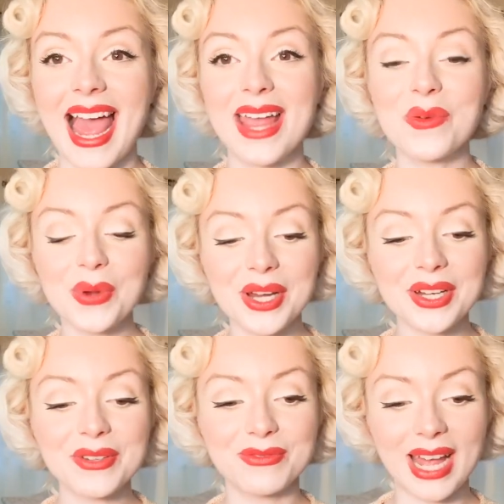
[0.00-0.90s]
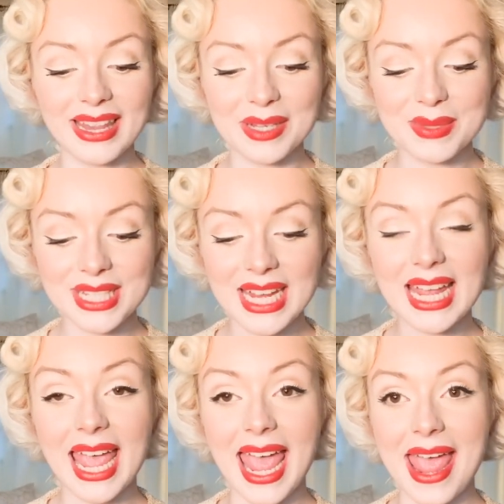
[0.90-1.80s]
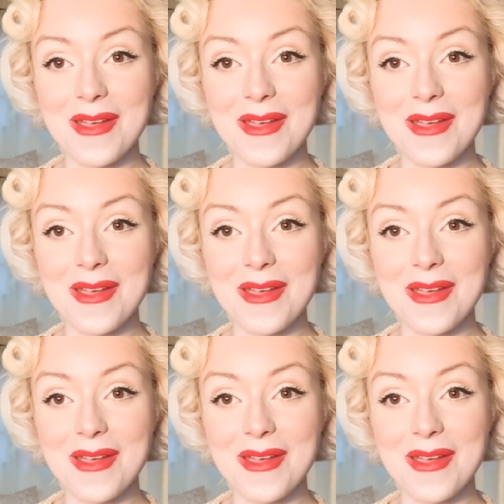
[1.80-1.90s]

I wear red lipstick